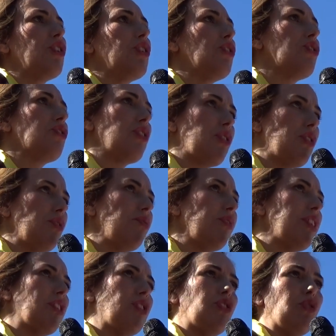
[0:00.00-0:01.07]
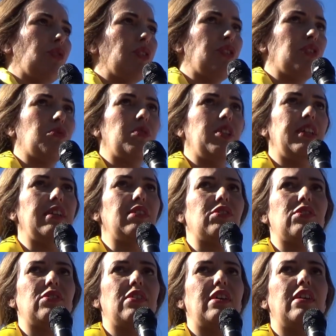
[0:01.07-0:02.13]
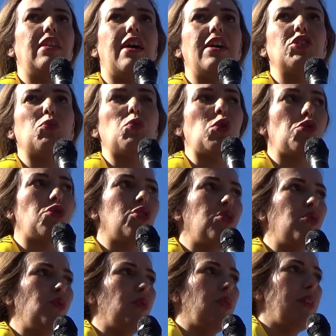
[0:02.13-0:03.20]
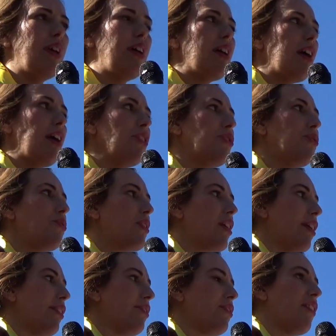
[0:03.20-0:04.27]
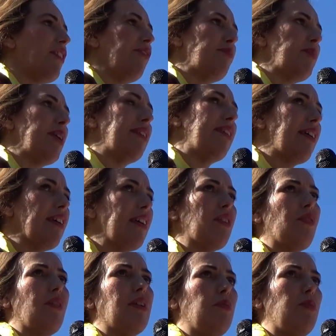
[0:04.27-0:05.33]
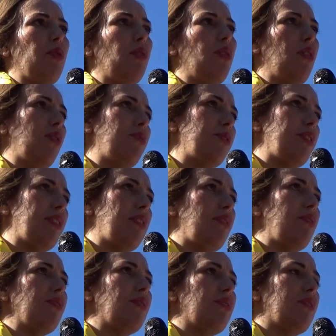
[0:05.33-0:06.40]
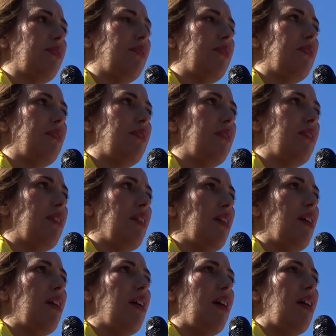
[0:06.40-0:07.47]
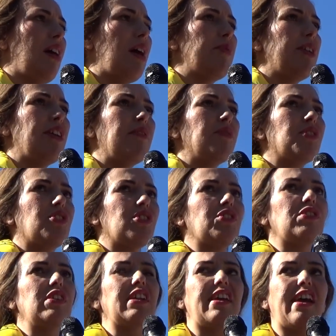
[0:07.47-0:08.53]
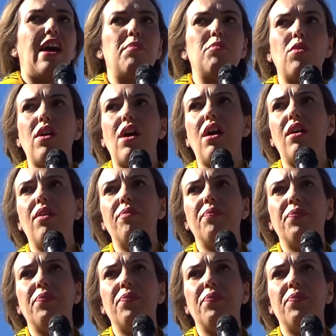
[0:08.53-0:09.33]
to securing Julian's release lies with you. And you guys have been incredible over the years. I mean, I was just in Canberra,